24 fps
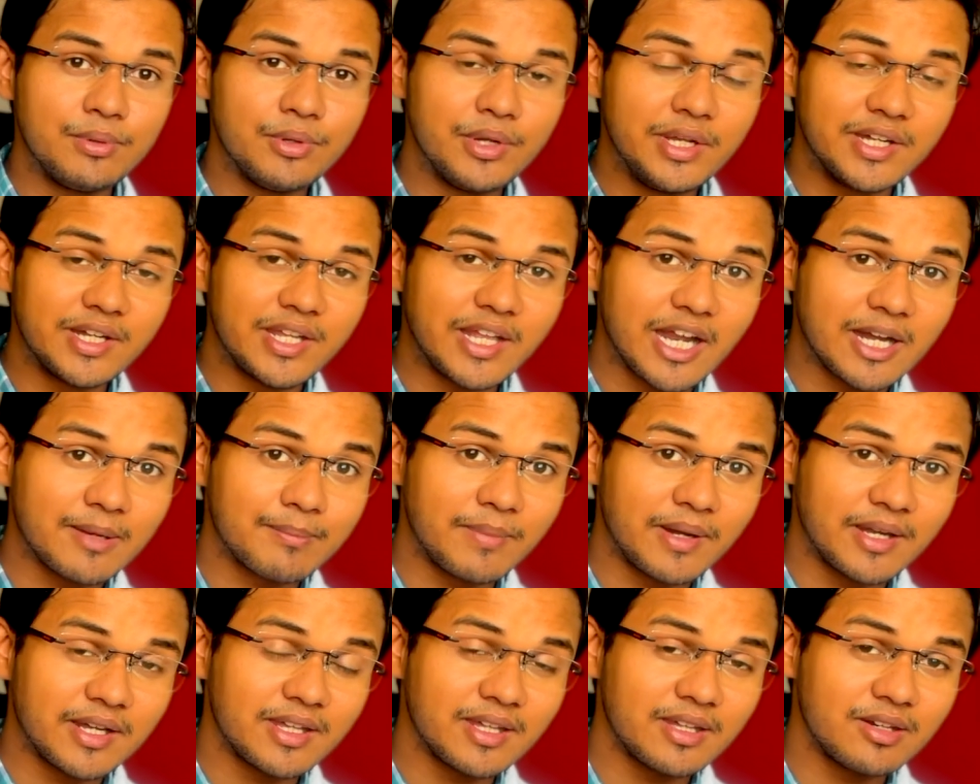you interact
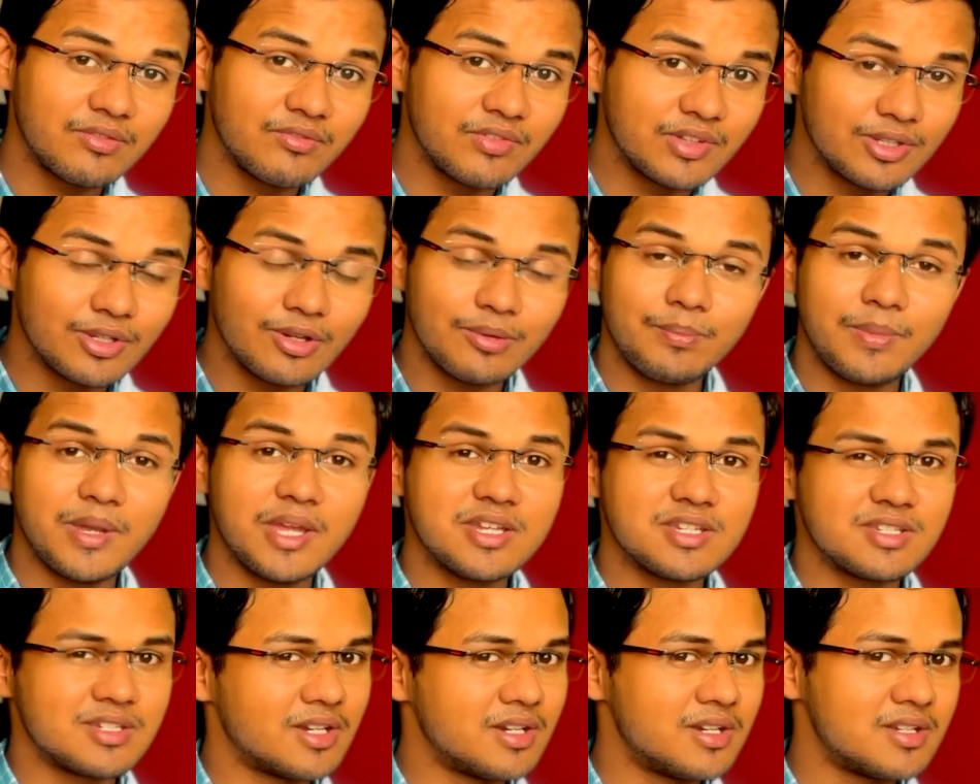better with your
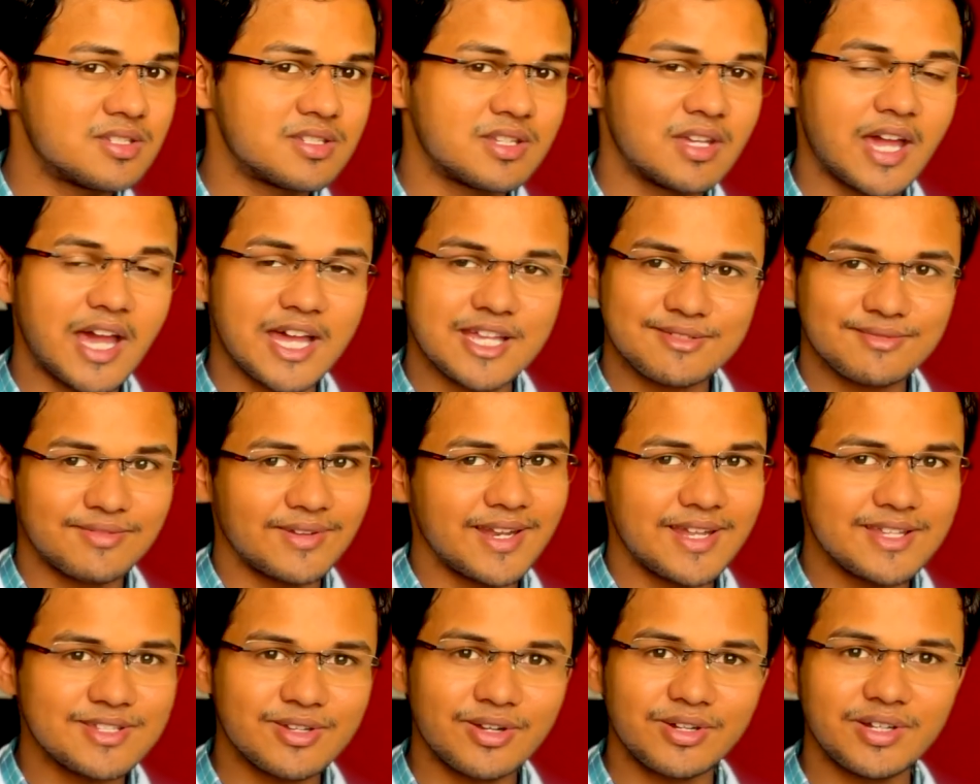patients as well
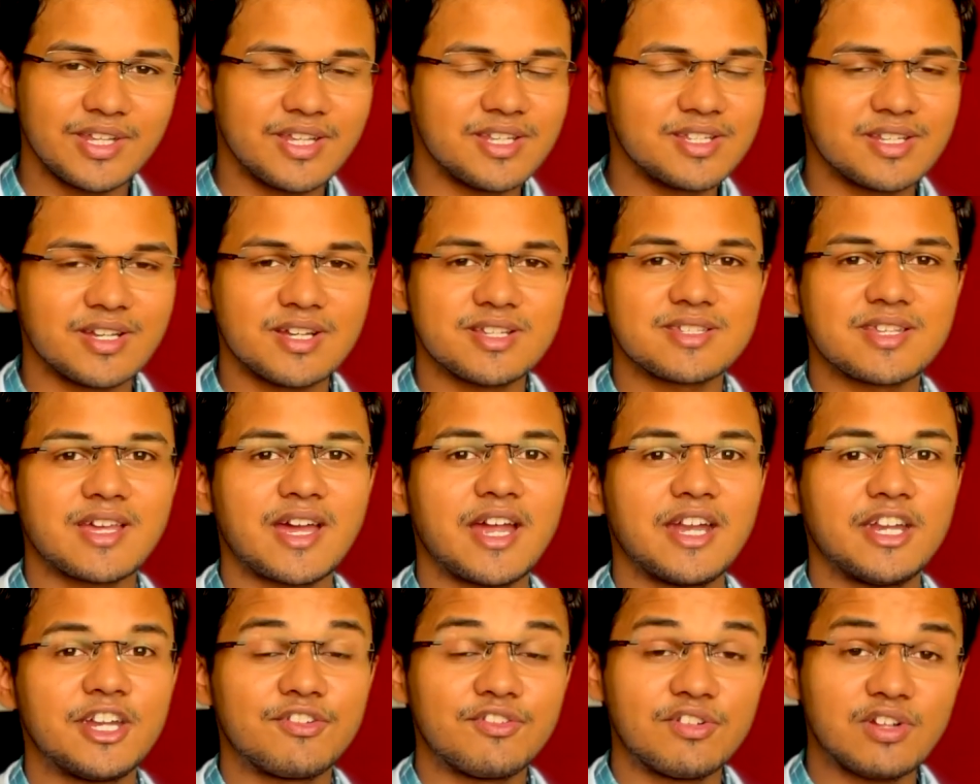as your teachers
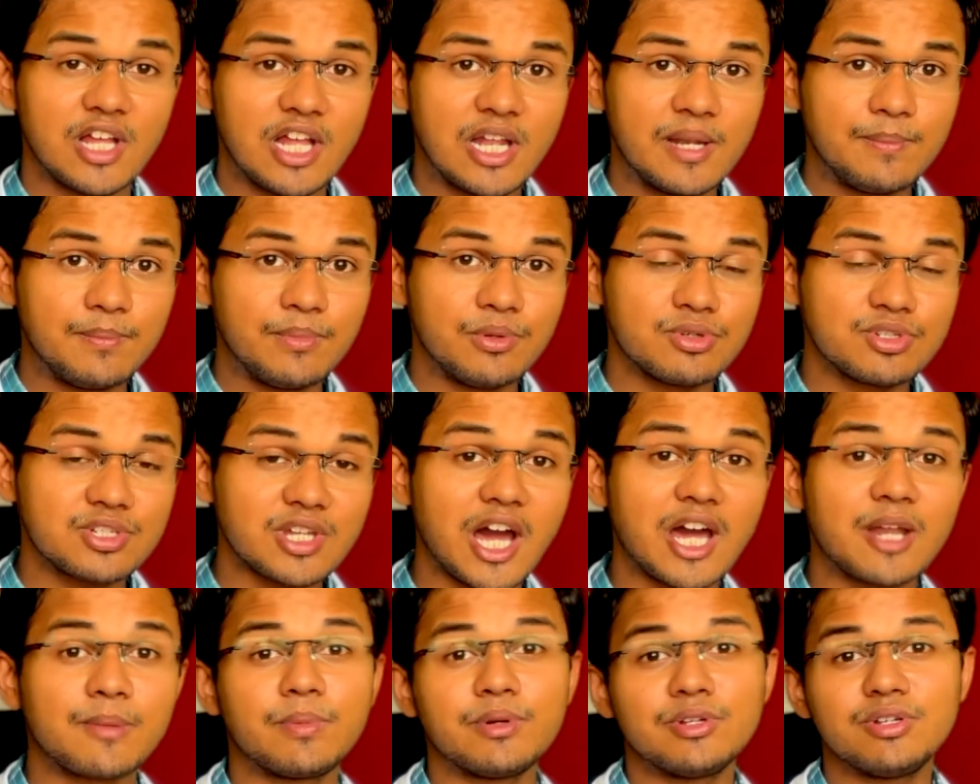and it will help you
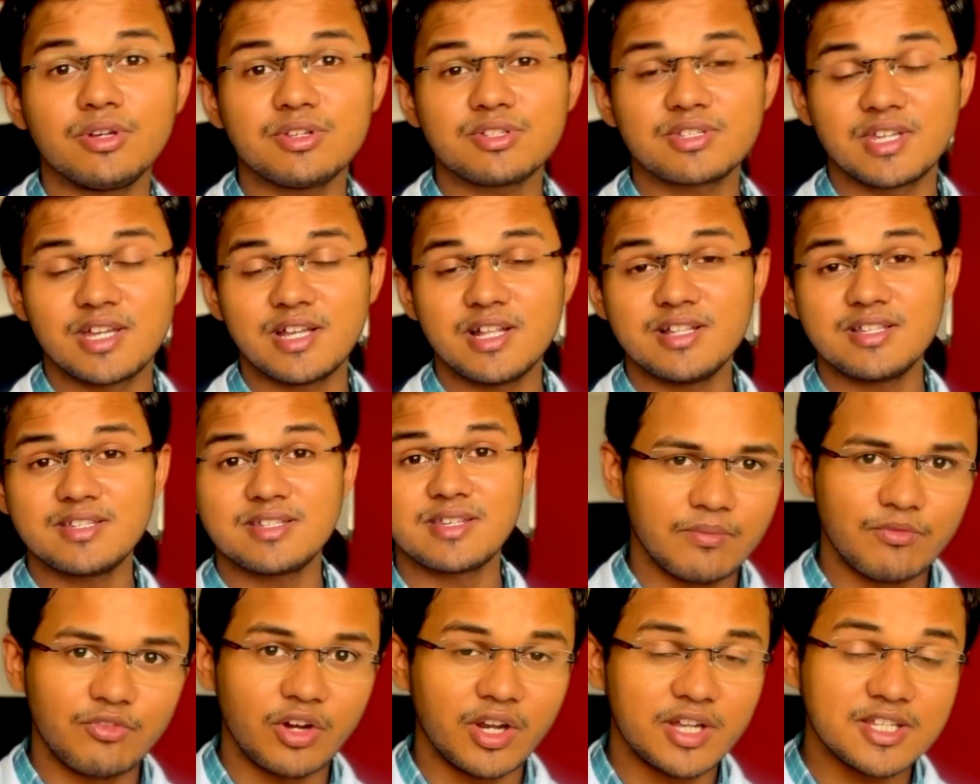sharpen your skills.
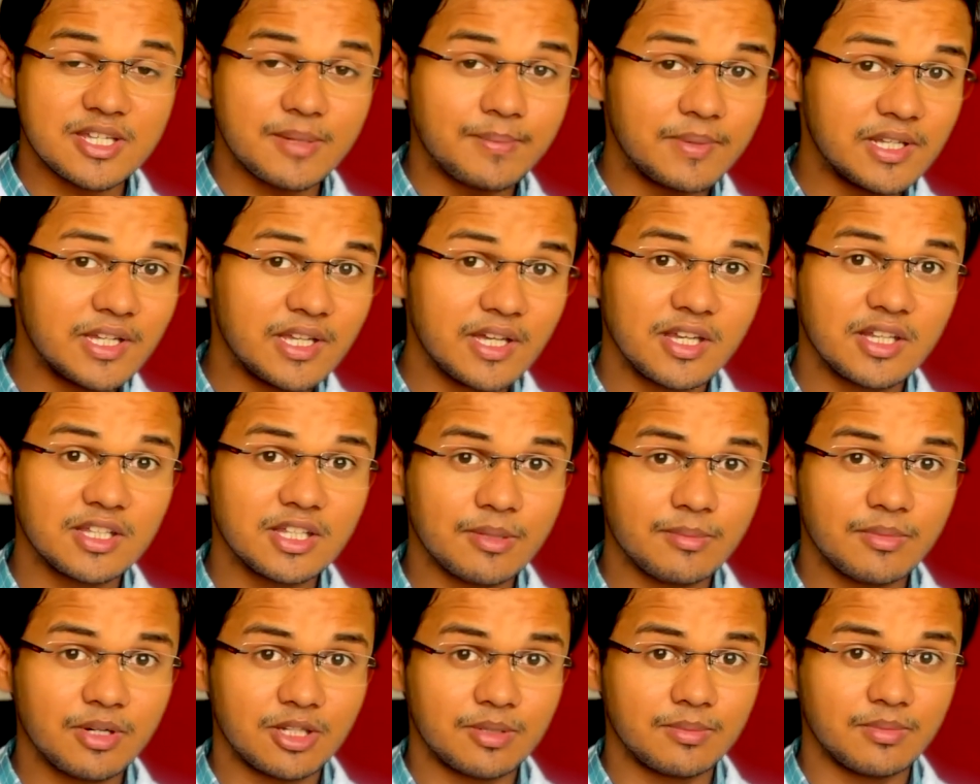For example, hearing the
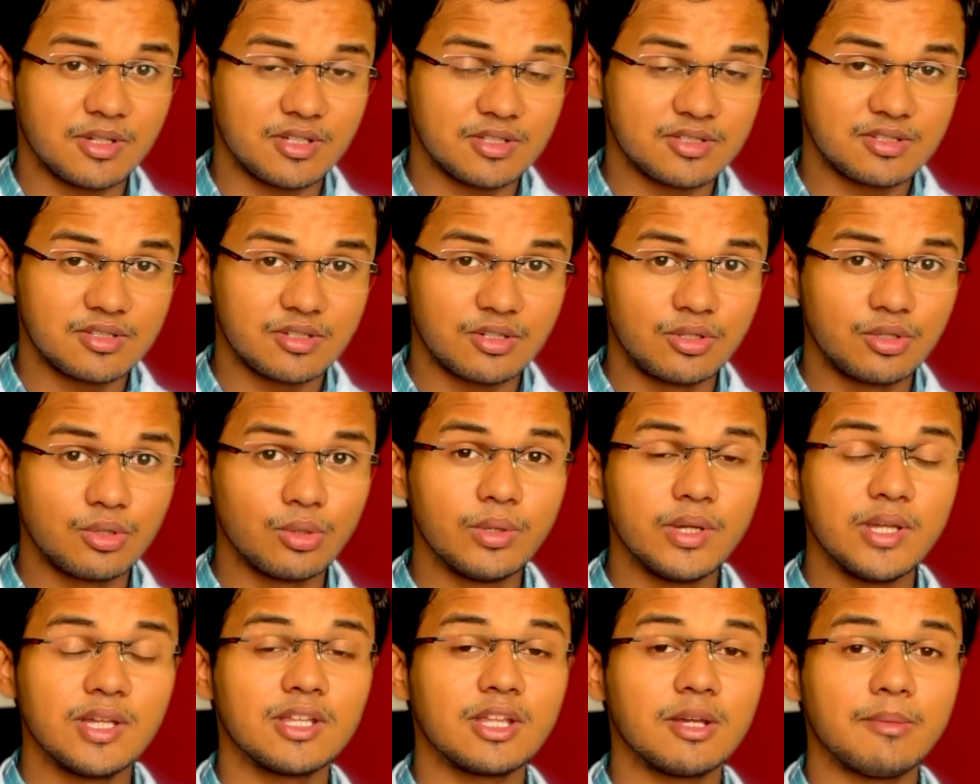murmurs,
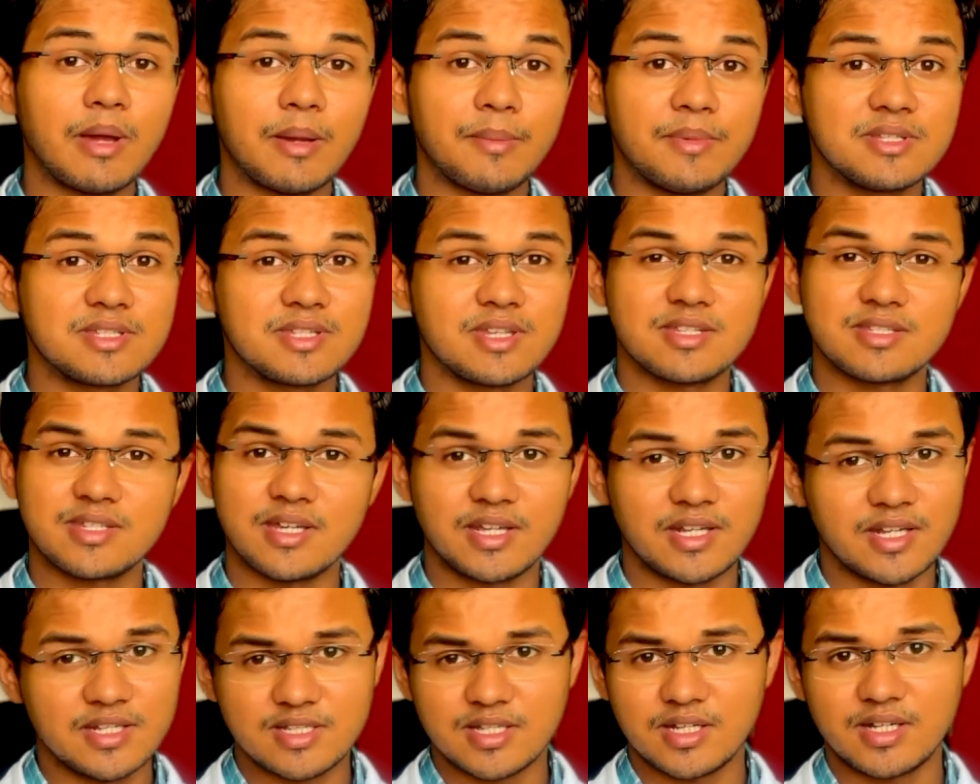doing the Babinski
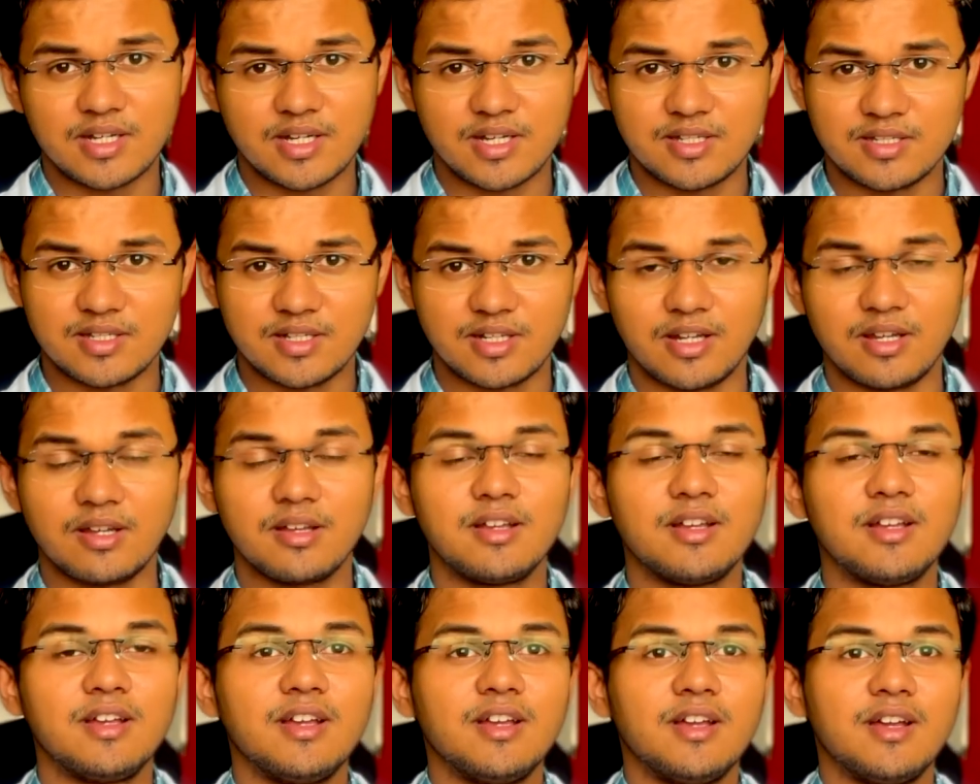sign, etc. etc.
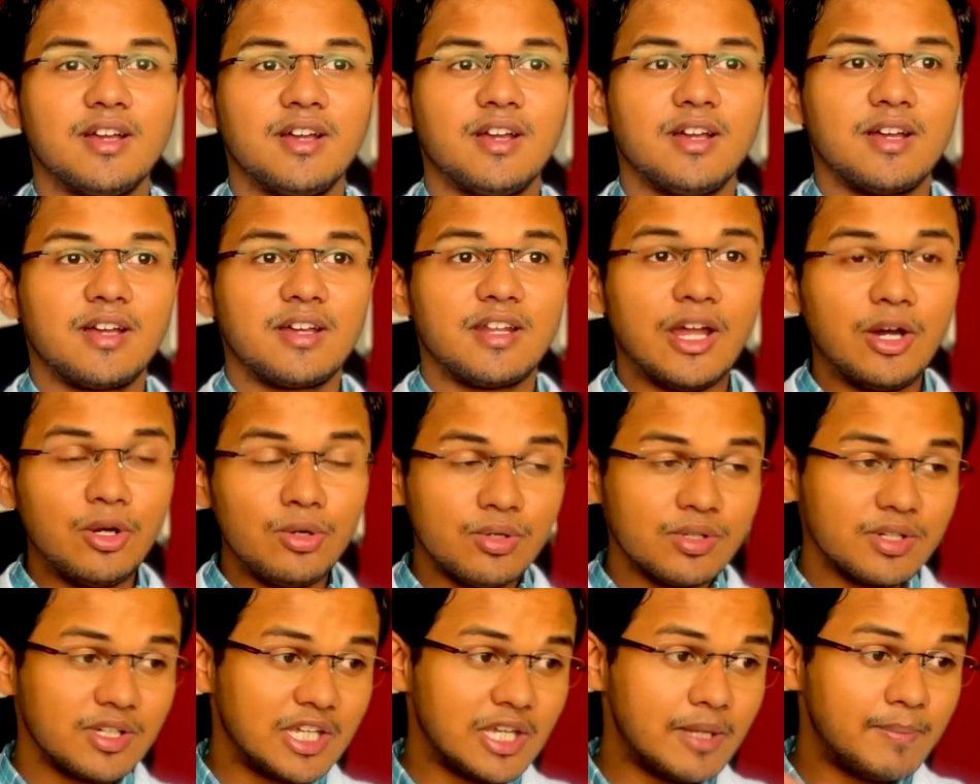
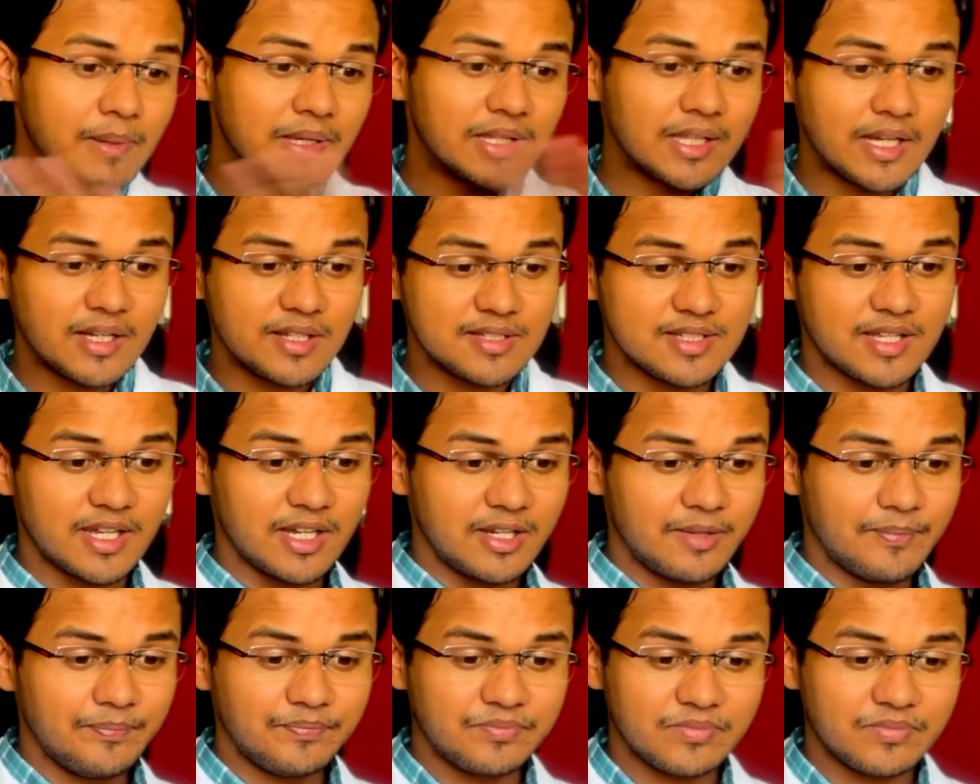Now, keeping that aside,